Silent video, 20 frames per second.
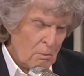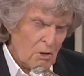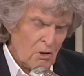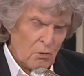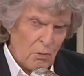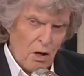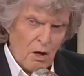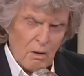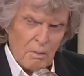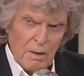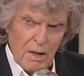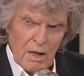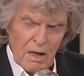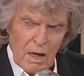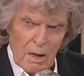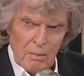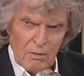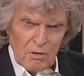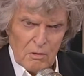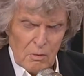Please welcome now the
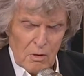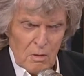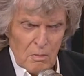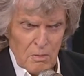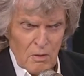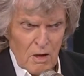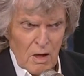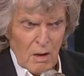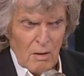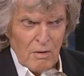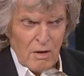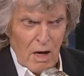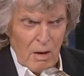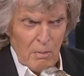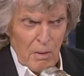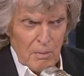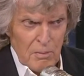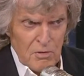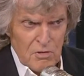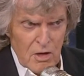Imus William Prick, guy
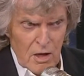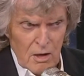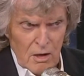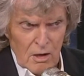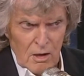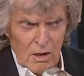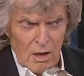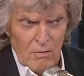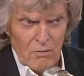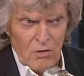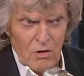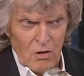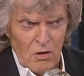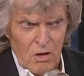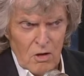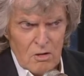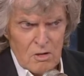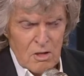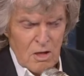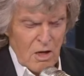we've been trying to get on for a
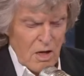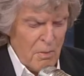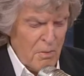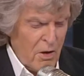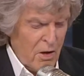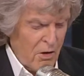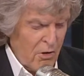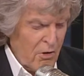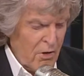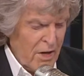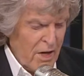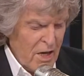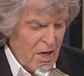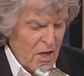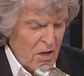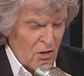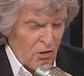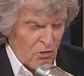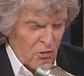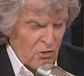long time, and here he
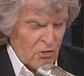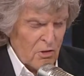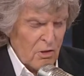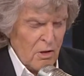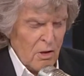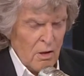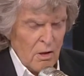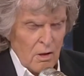is